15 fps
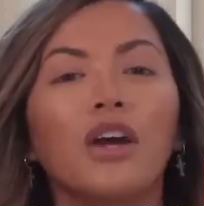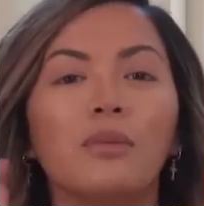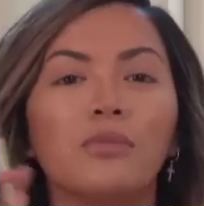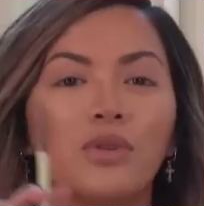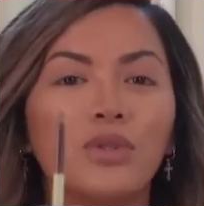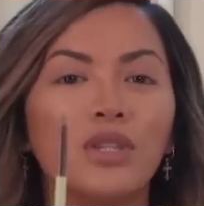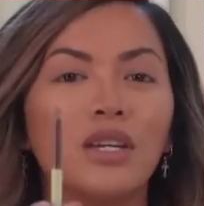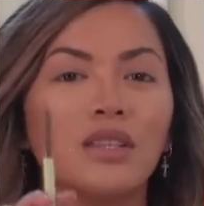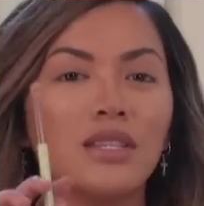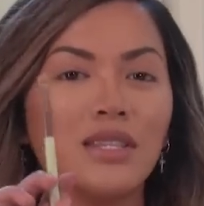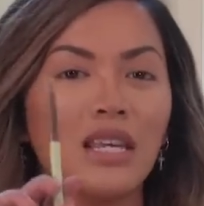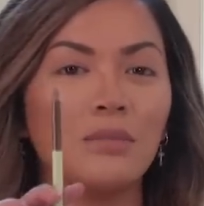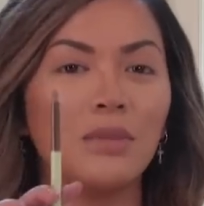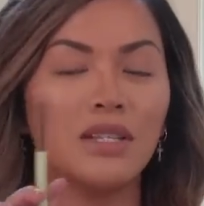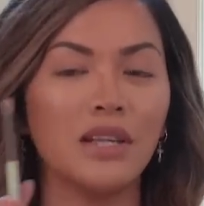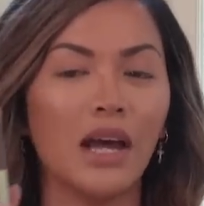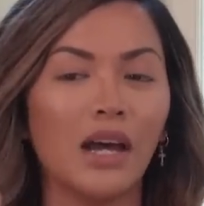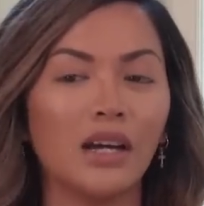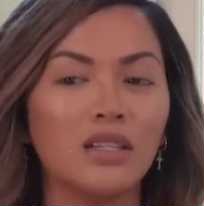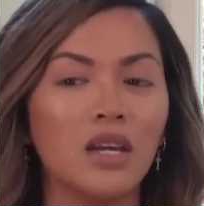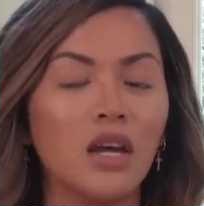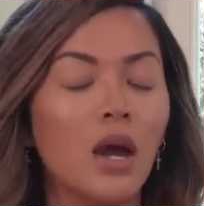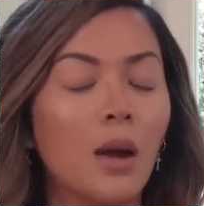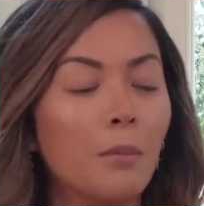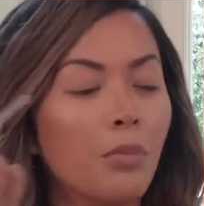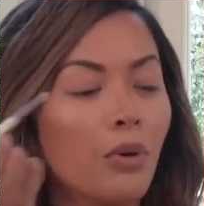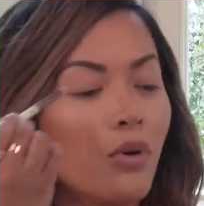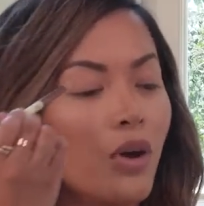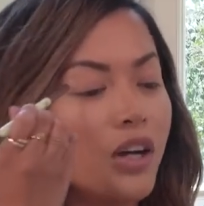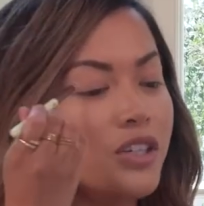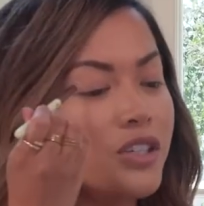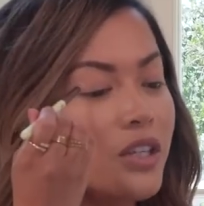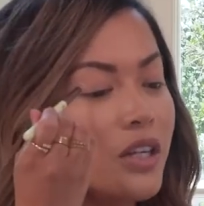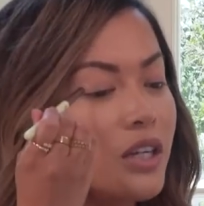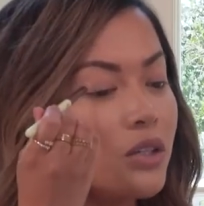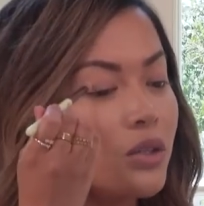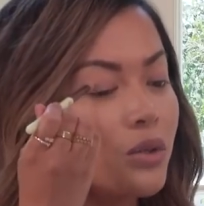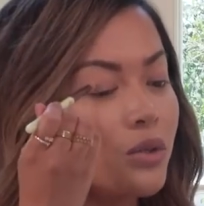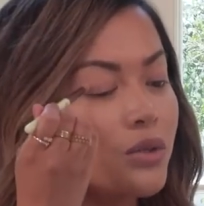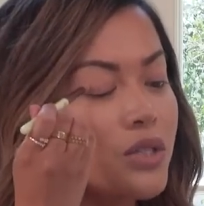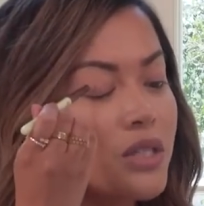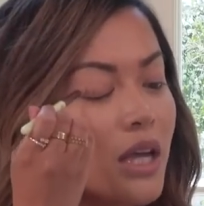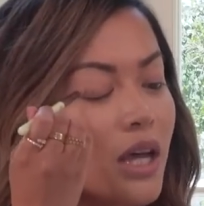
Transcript: I'm using the same exact brush that I use